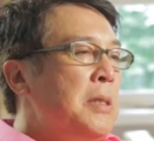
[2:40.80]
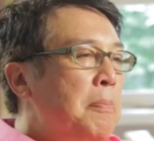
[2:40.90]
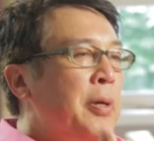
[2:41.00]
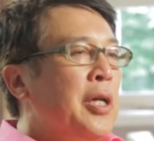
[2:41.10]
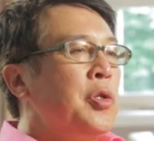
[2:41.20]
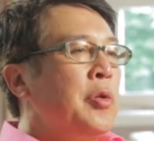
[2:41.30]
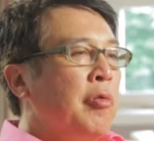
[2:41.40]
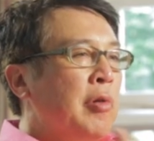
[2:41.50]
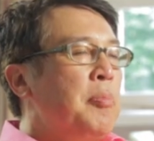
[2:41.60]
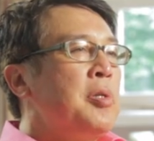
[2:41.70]
depict
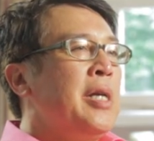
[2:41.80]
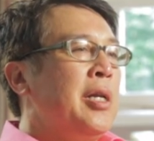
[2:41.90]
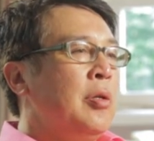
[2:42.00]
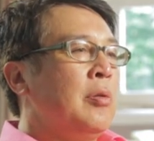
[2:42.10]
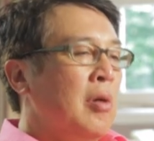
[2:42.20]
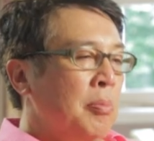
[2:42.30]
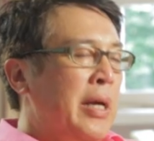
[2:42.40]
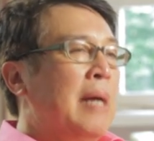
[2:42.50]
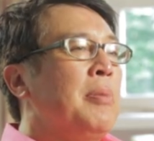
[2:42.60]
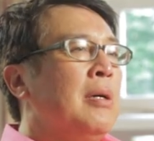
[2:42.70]
you or represent you on
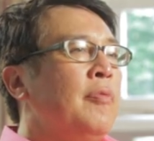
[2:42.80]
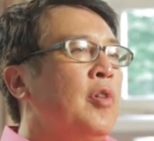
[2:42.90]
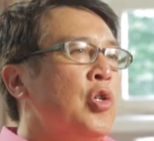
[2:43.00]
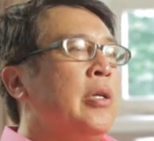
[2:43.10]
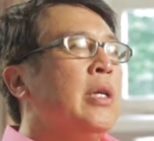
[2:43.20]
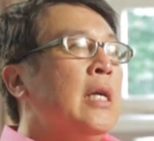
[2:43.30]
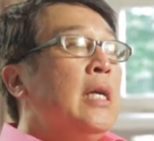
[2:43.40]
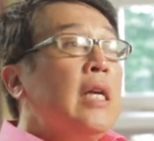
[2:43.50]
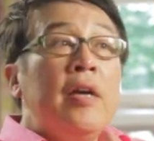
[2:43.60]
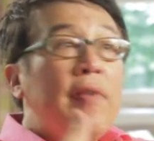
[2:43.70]
paper, visually,
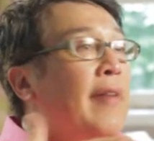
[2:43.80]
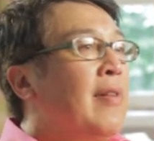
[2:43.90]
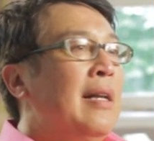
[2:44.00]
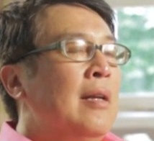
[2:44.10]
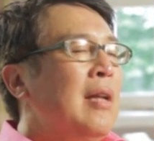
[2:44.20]
if I have,